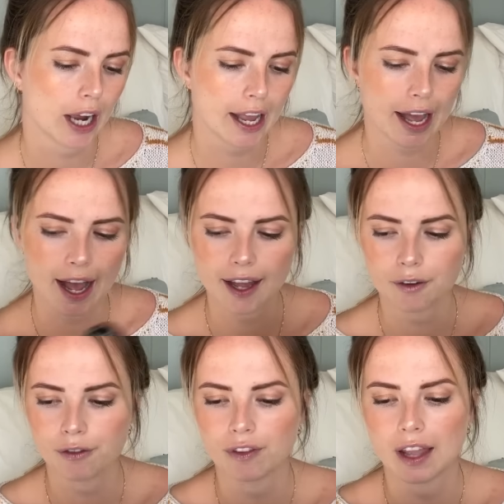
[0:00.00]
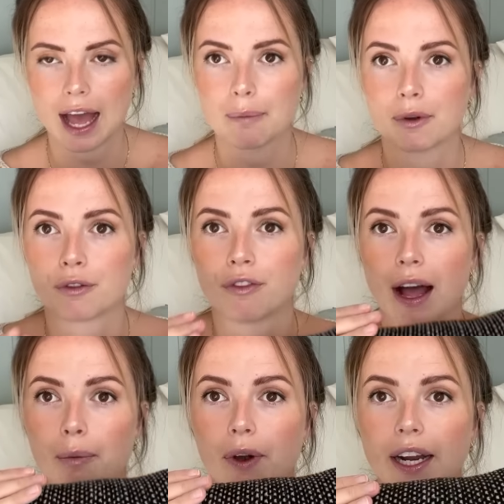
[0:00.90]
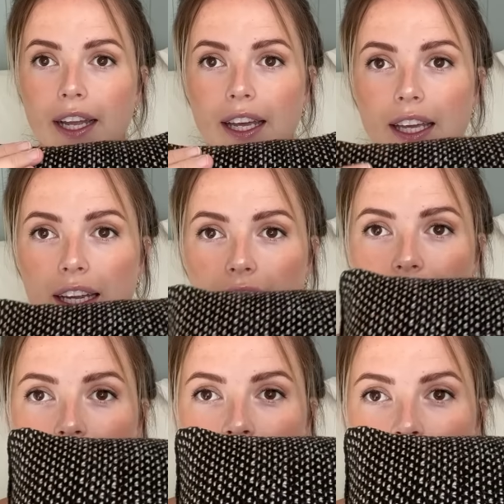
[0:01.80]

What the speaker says: I had a flap of fabric here,